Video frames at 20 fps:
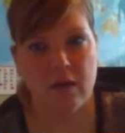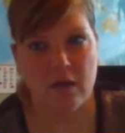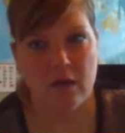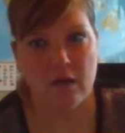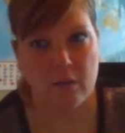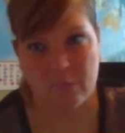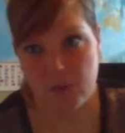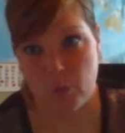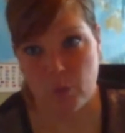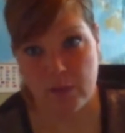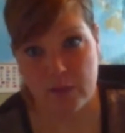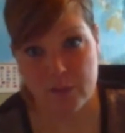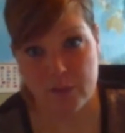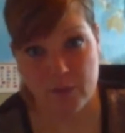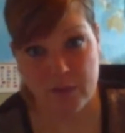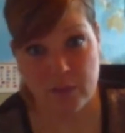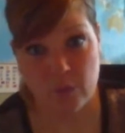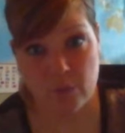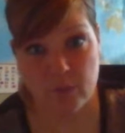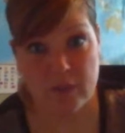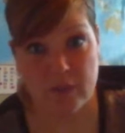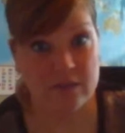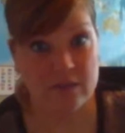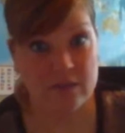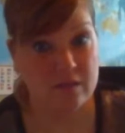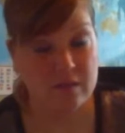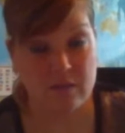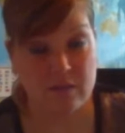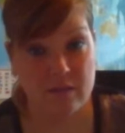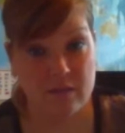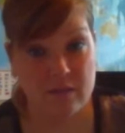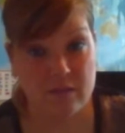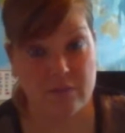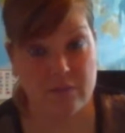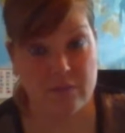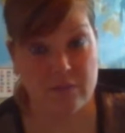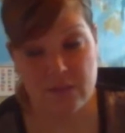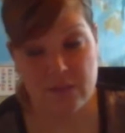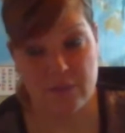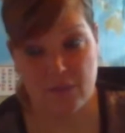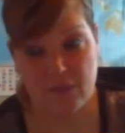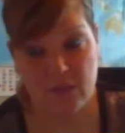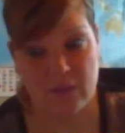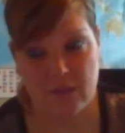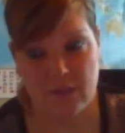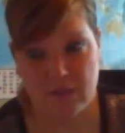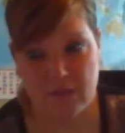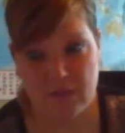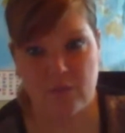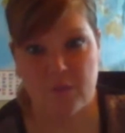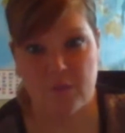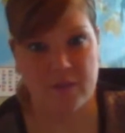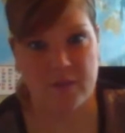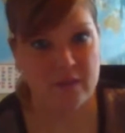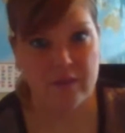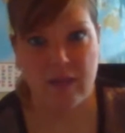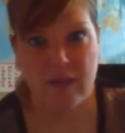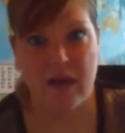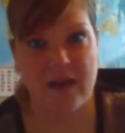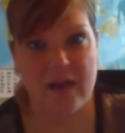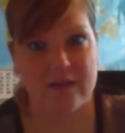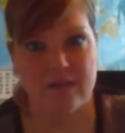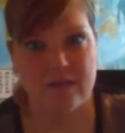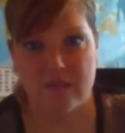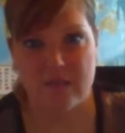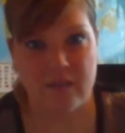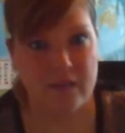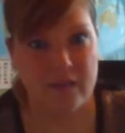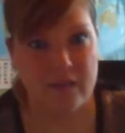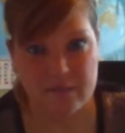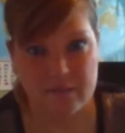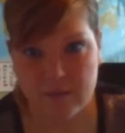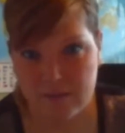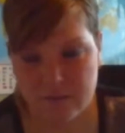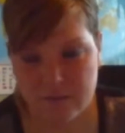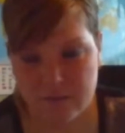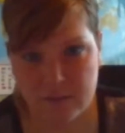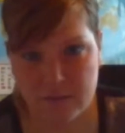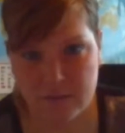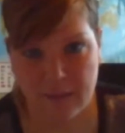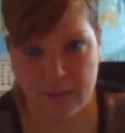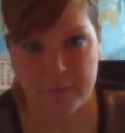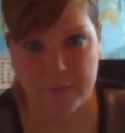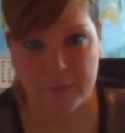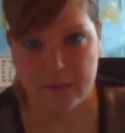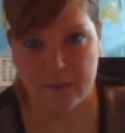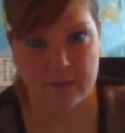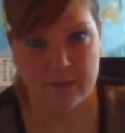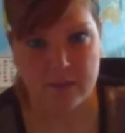And when I do gain weight, it's the same thing. It'll be the last to get big.